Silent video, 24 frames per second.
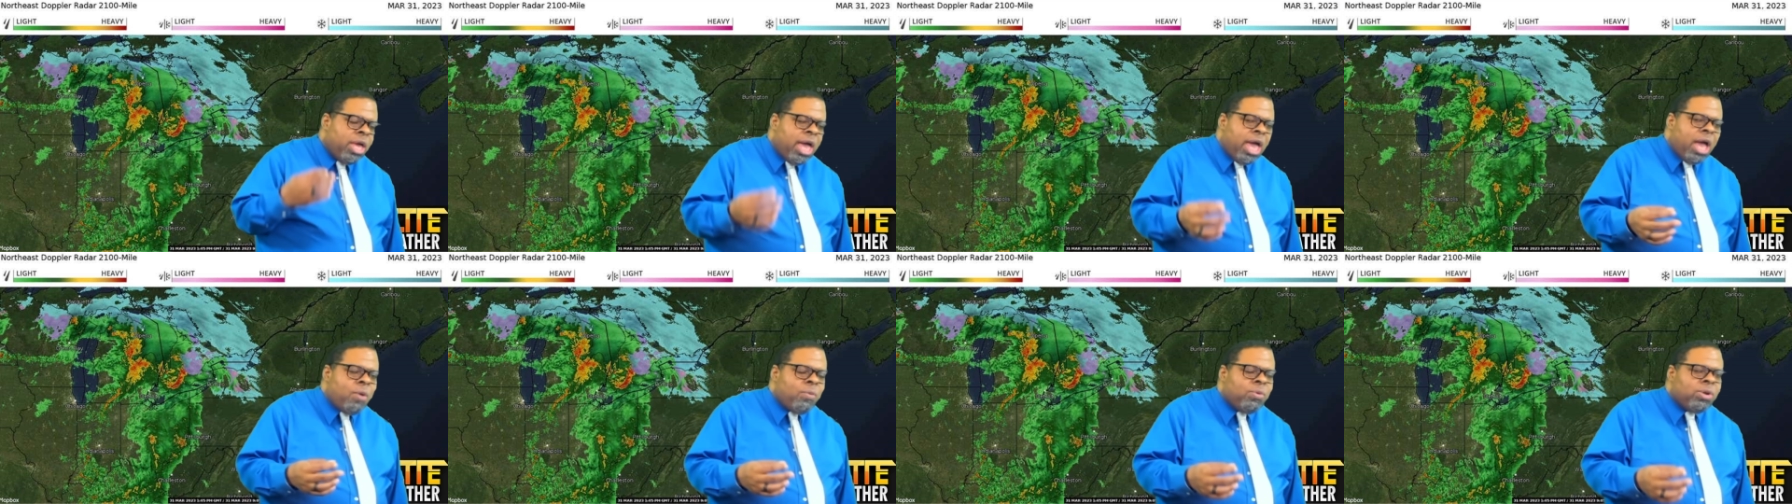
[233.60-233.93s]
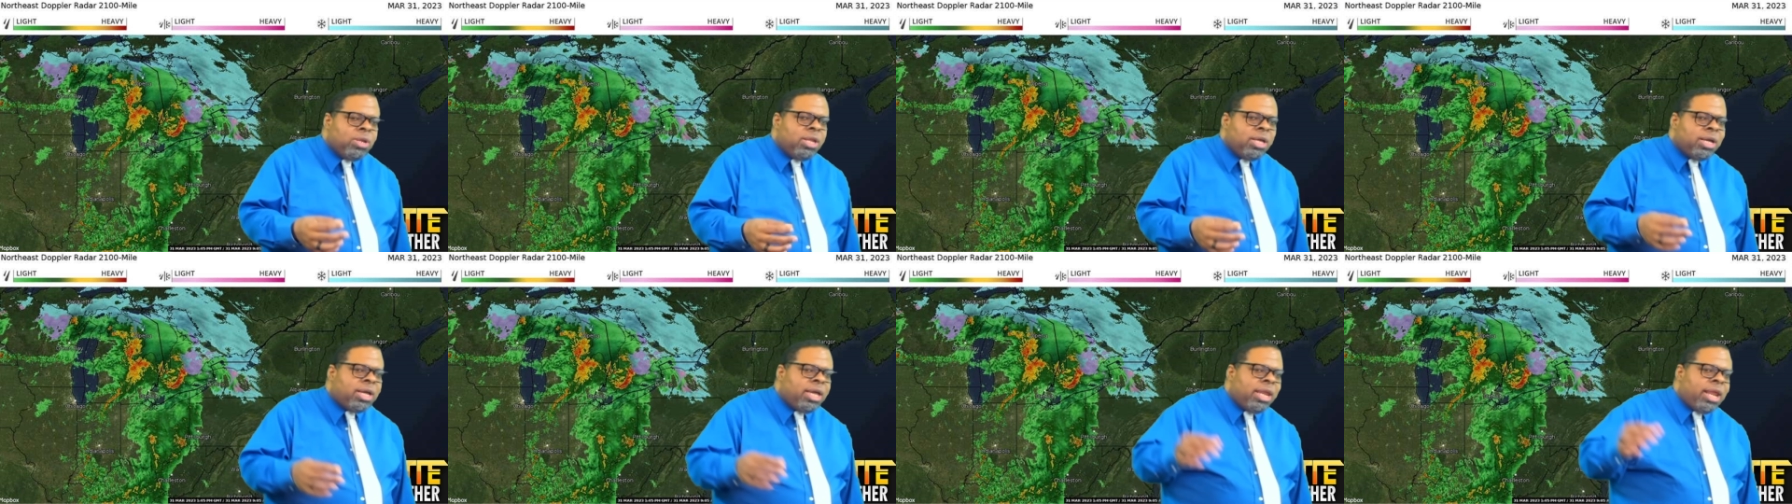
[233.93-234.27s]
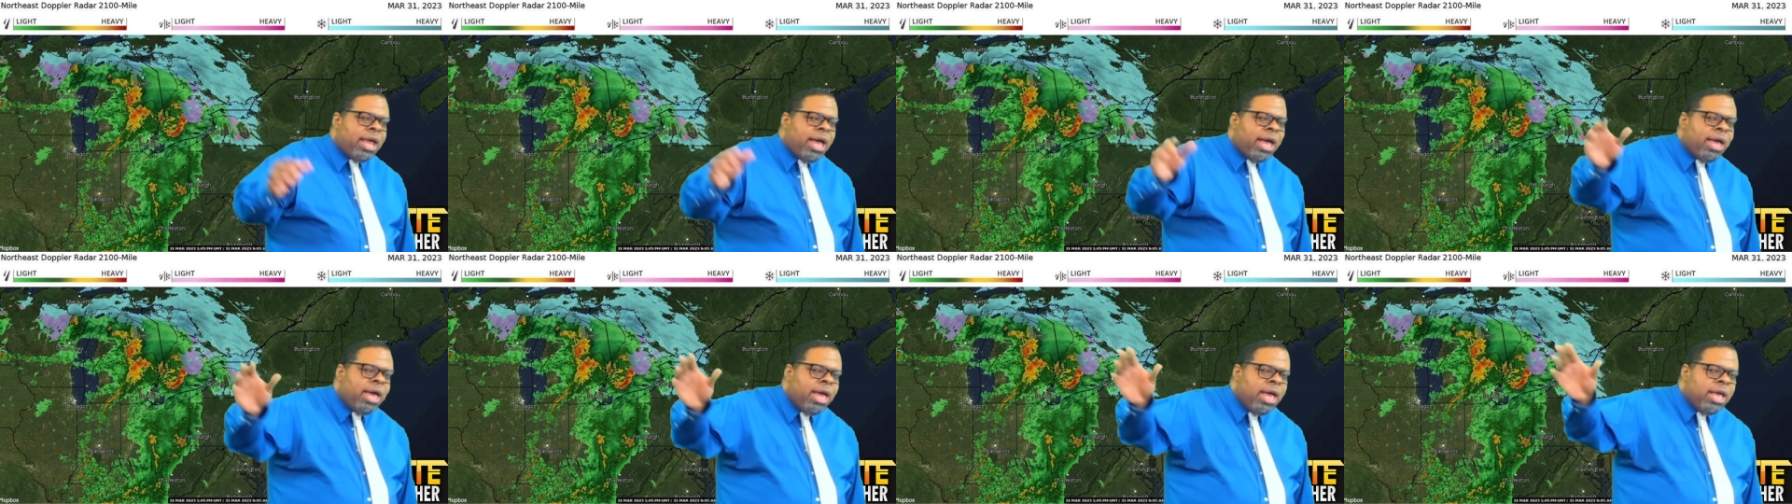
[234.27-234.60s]
And we're looking
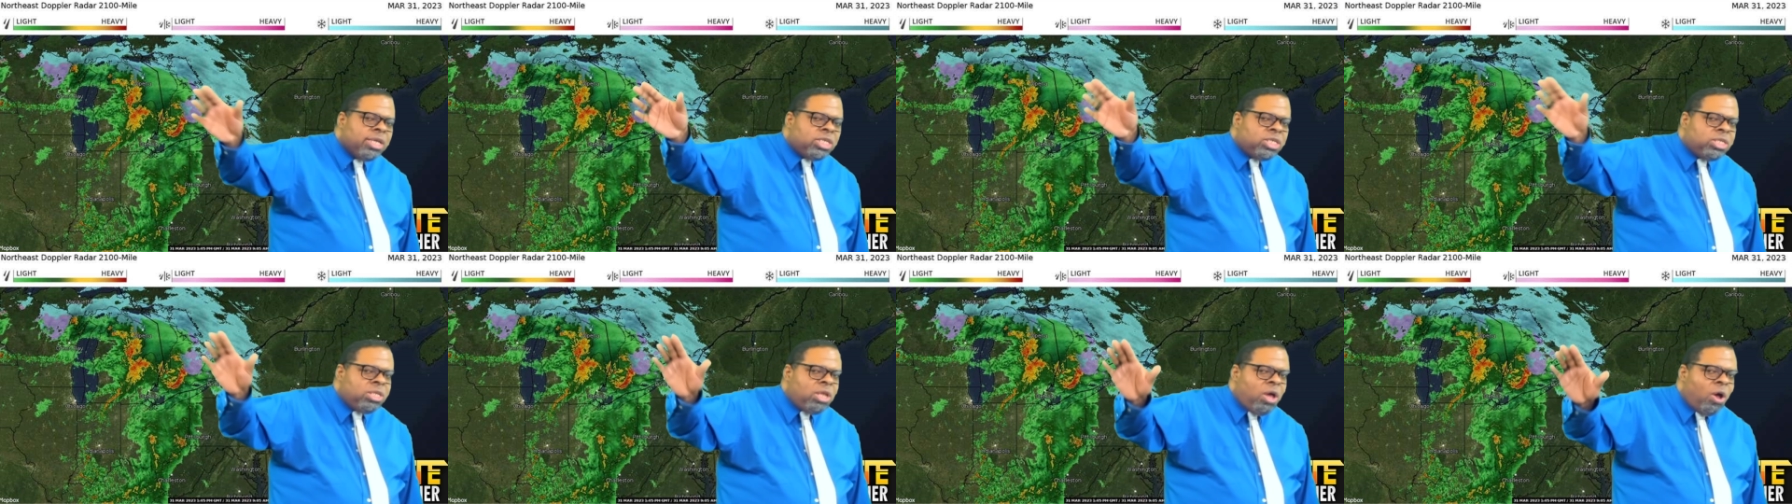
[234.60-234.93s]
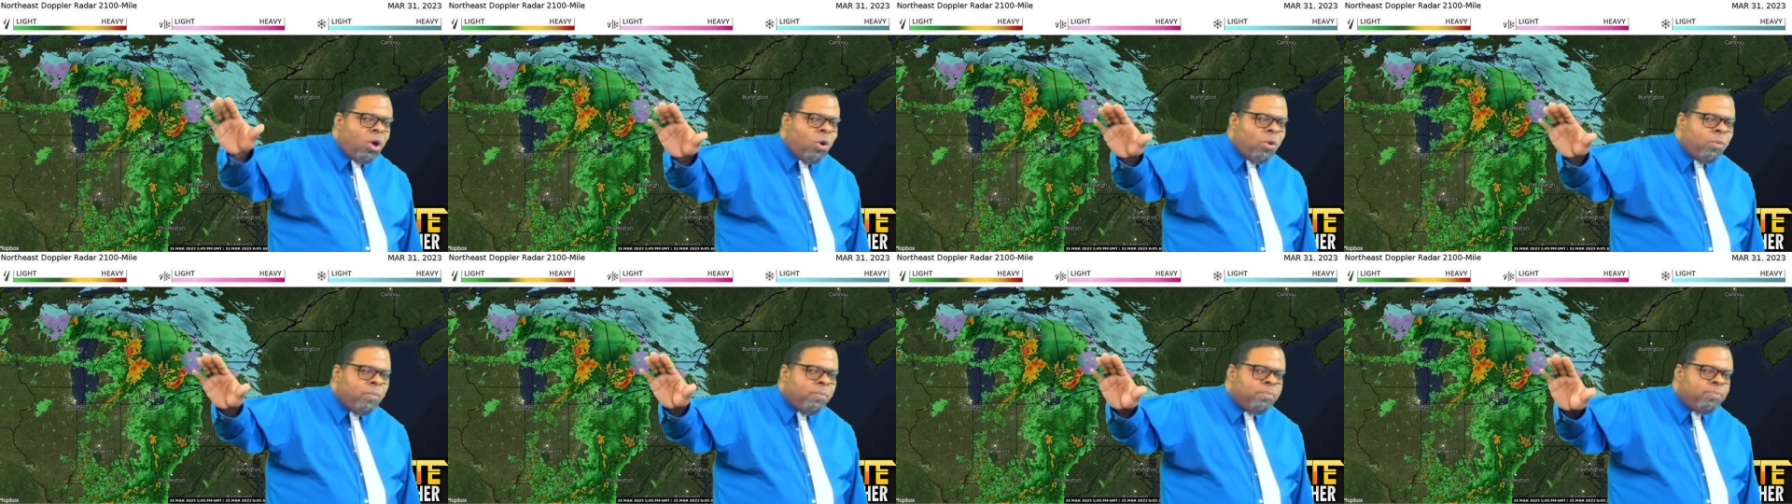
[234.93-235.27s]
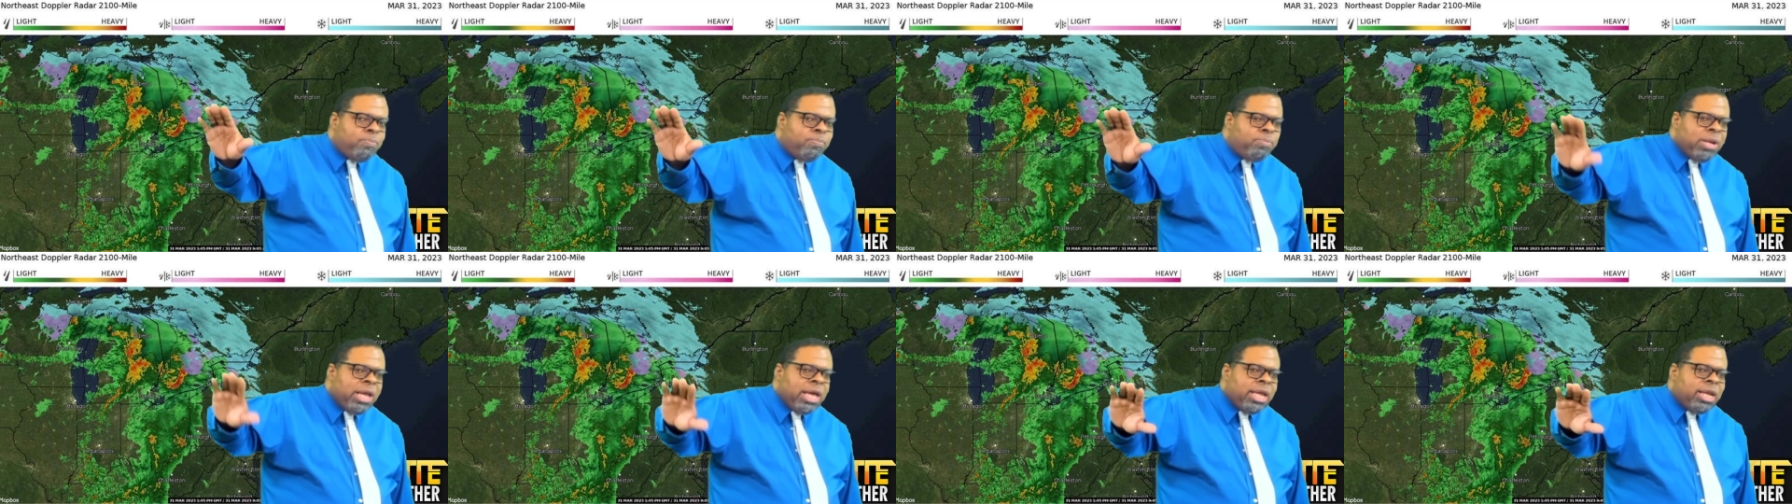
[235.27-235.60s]
at snow
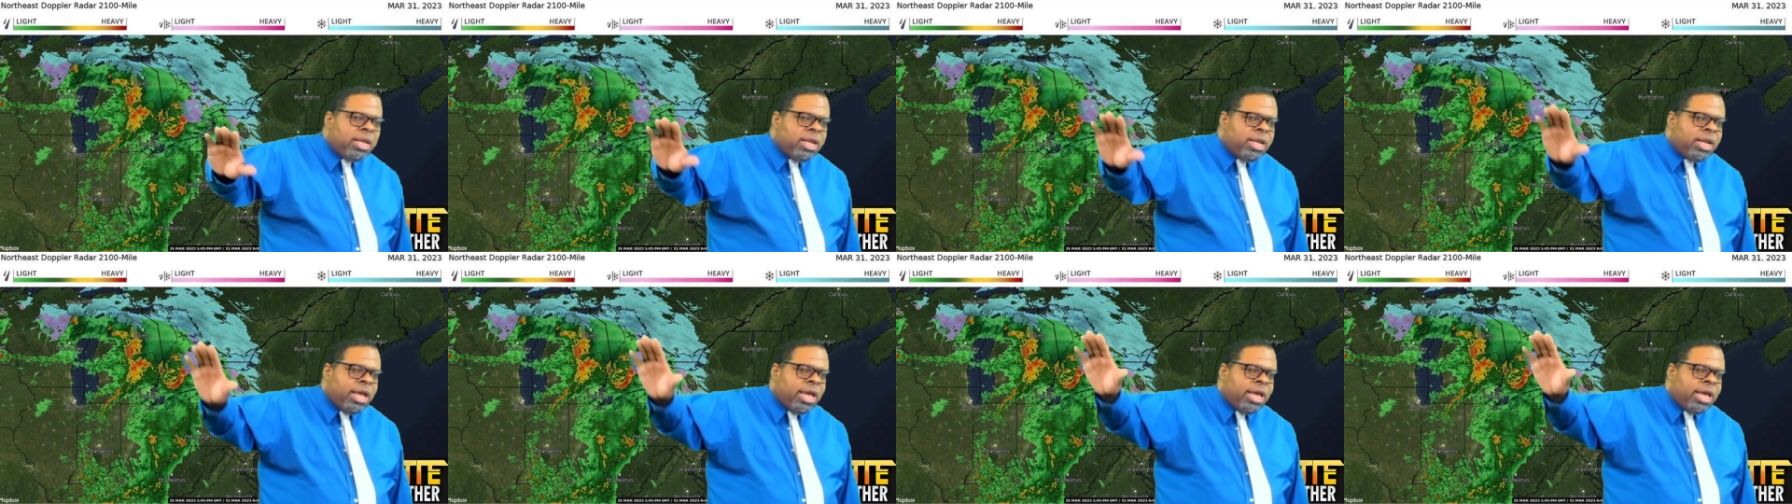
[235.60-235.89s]
blending